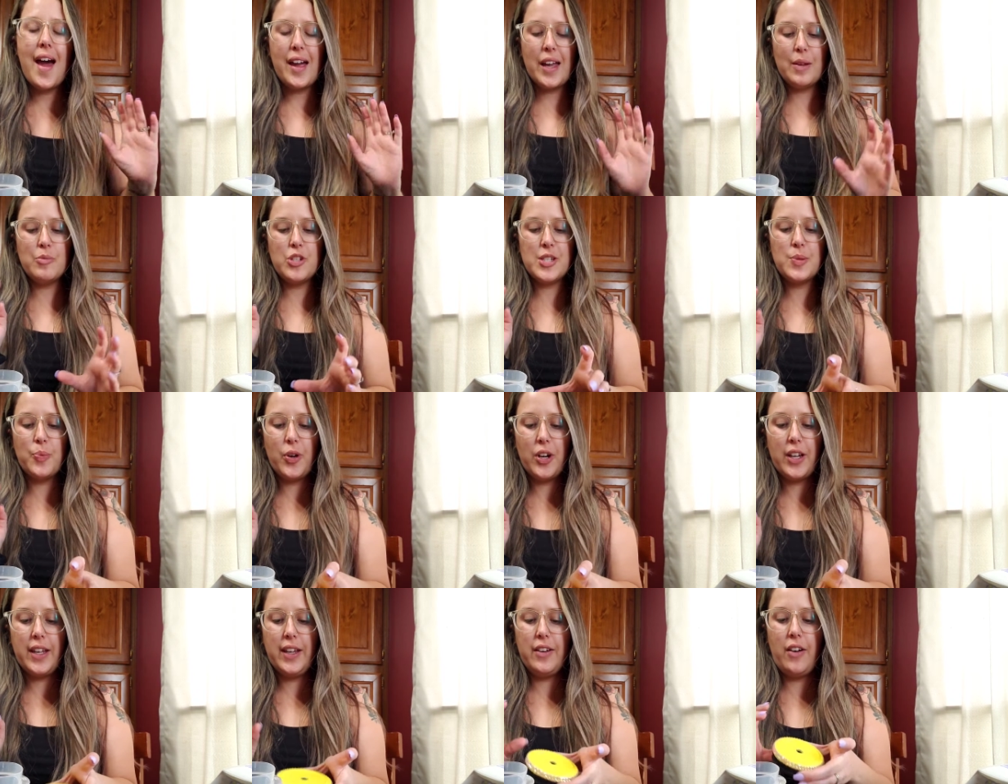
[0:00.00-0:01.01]
I am just
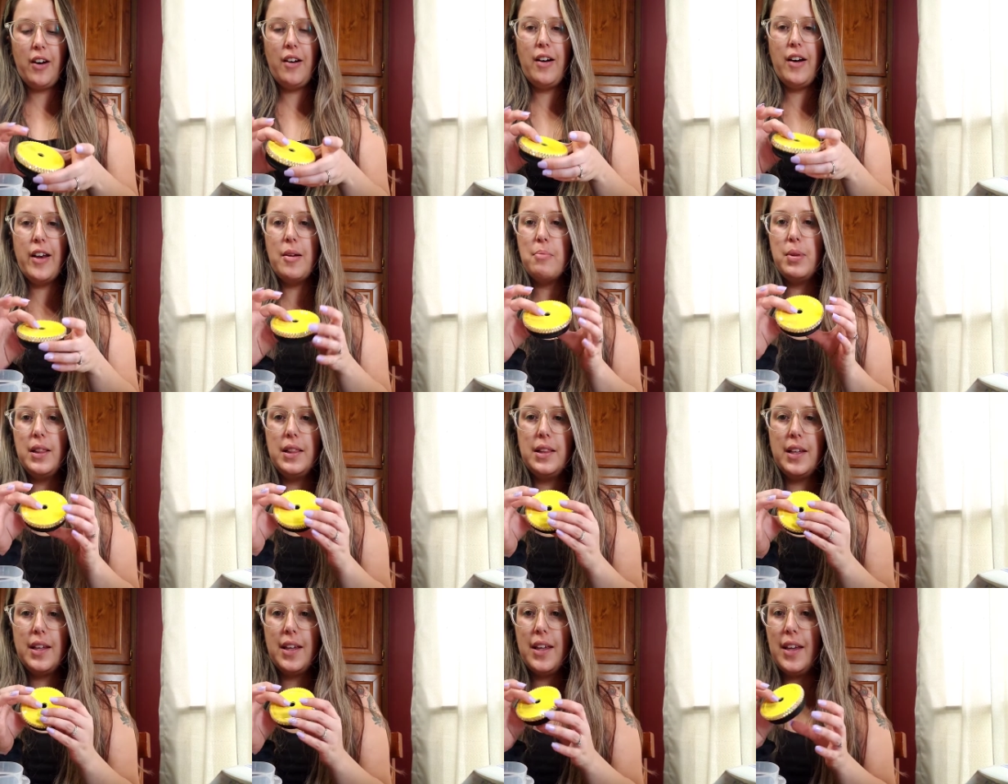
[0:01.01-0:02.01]
working on
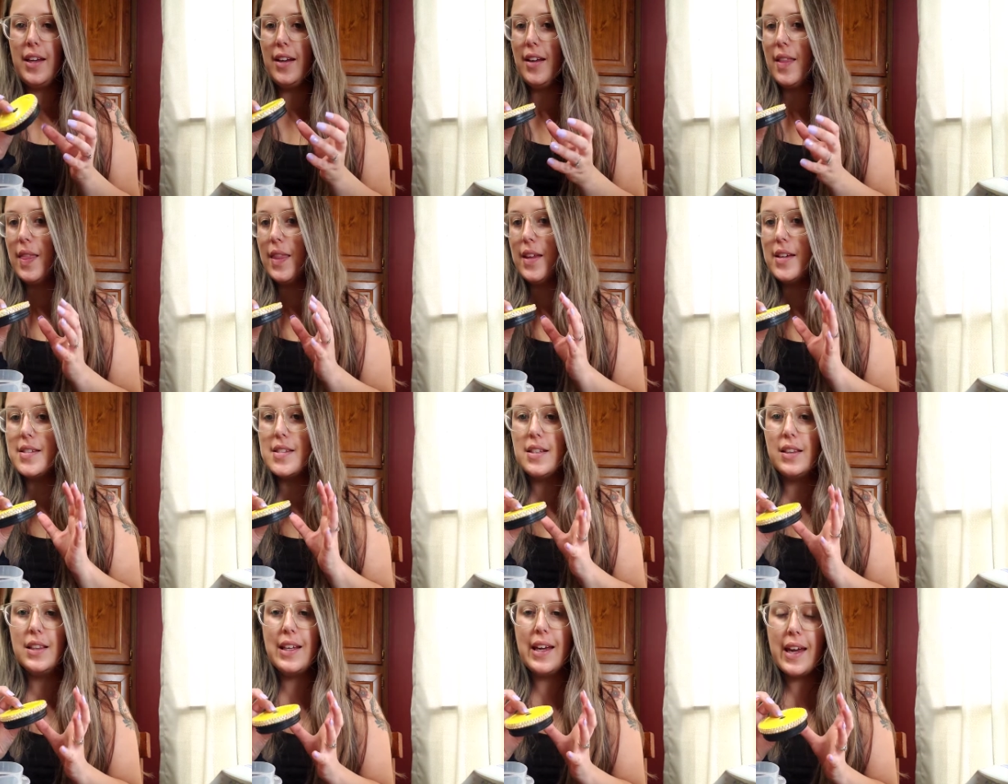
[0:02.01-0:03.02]
blinging this
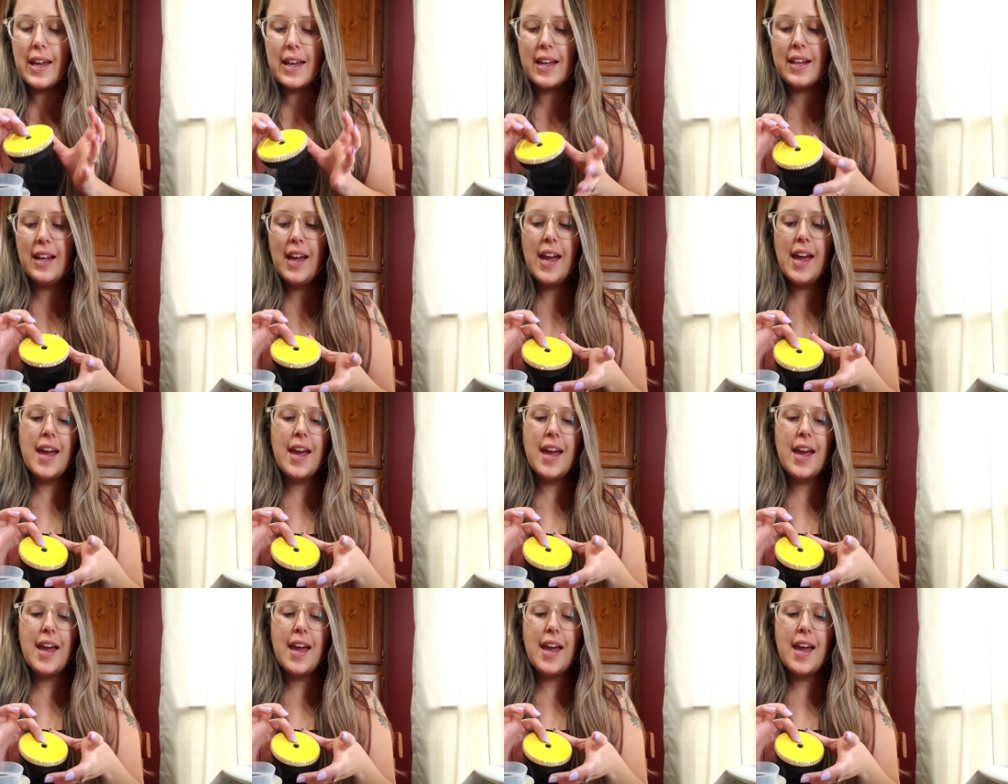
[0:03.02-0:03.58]
lid,